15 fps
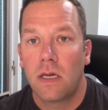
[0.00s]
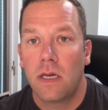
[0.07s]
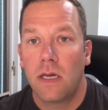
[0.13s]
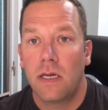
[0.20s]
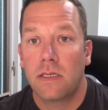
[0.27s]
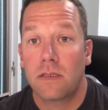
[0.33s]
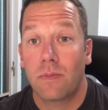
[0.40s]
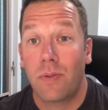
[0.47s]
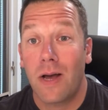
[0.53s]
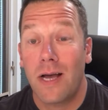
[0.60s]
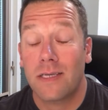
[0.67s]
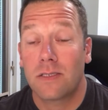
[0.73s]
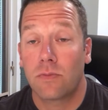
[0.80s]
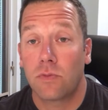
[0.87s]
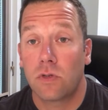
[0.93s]
Is it
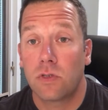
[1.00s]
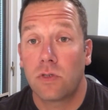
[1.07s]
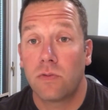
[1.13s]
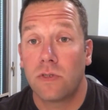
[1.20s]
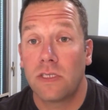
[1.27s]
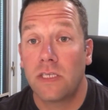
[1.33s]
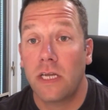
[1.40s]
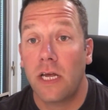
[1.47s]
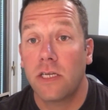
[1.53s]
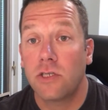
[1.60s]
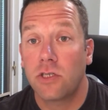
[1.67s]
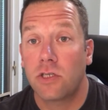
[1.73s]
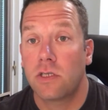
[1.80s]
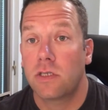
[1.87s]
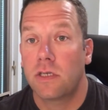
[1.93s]
possible to
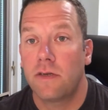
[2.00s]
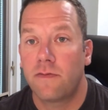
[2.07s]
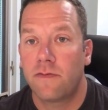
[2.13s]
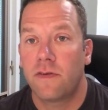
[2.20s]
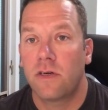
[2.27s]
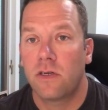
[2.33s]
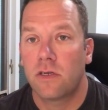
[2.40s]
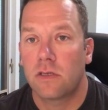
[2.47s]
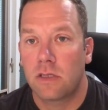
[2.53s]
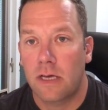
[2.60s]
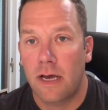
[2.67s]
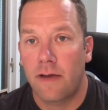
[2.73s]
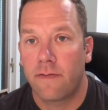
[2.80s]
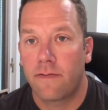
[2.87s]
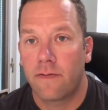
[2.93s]
intentionally fill your
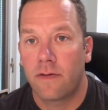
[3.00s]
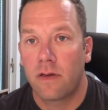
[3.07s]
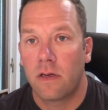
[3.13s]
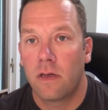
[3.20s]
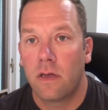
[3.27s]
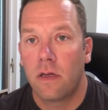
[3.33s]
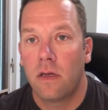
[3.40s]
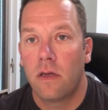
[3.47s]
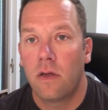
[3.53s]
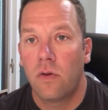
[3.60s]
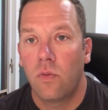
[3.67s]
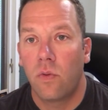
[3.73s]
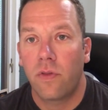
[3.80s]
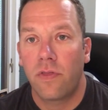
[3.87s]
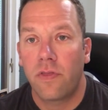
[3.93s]
life
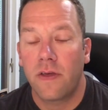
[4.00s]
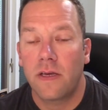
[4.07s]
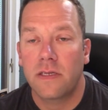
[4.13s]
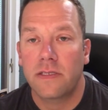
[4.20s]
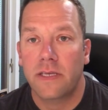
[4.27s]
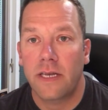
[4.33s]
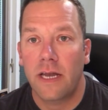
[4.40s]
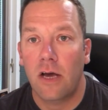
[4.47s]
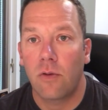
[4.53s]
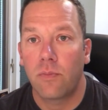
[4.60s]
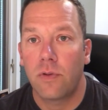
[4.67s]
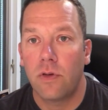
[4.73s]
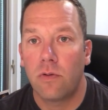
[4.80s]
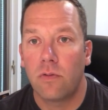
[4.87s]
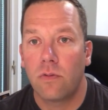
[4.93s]
with things that help
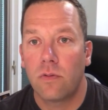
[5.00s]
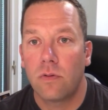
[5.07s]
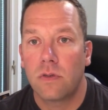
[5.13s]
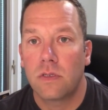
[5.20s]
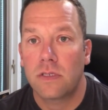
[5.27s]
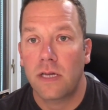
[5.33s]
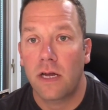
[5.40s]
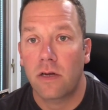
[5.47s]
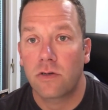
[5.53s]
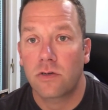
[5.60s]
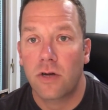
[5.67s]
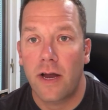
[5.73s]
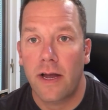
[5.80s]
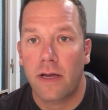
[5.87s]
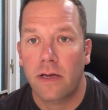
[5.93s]
you stay on
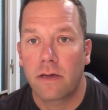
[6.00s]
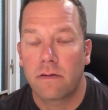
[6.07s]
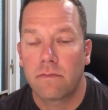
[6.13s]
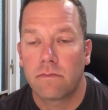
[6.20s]
track?